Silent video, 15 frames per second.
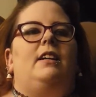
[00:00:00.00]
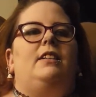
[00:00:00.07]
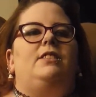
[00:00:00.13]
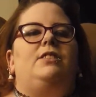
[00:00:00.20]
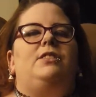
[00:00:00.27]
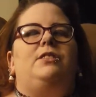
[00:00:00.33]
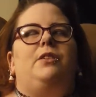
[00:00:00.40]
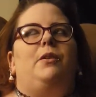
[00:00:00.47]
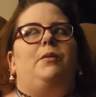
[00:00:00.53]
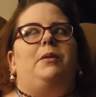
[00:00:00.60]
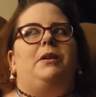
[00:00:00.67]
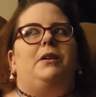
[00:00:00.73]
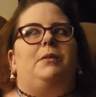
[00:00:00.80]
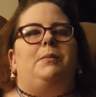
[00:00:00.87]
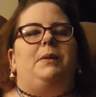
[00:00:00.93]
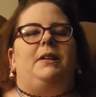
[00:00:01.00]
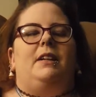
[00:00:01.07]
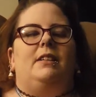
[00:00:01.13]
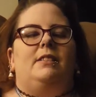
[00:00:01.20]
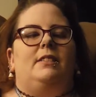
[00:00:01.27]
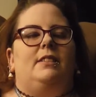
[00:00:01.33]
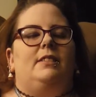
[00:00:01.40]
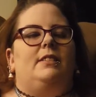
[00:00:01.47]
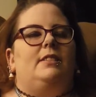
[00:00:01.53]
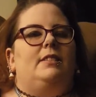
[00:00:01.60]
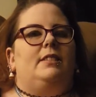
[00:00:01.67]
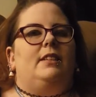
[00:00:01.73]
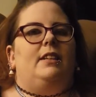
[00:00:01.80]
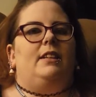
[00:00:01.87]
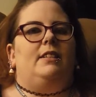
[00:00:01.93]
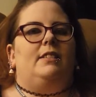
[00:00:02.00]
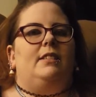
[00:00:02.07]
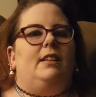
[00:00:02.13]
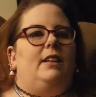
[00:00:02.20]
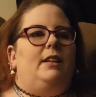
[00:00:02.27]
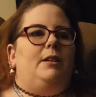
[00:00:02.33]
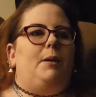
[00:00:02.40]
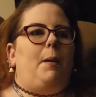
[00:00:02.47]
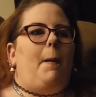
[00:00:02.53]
it's so weird because it's it's like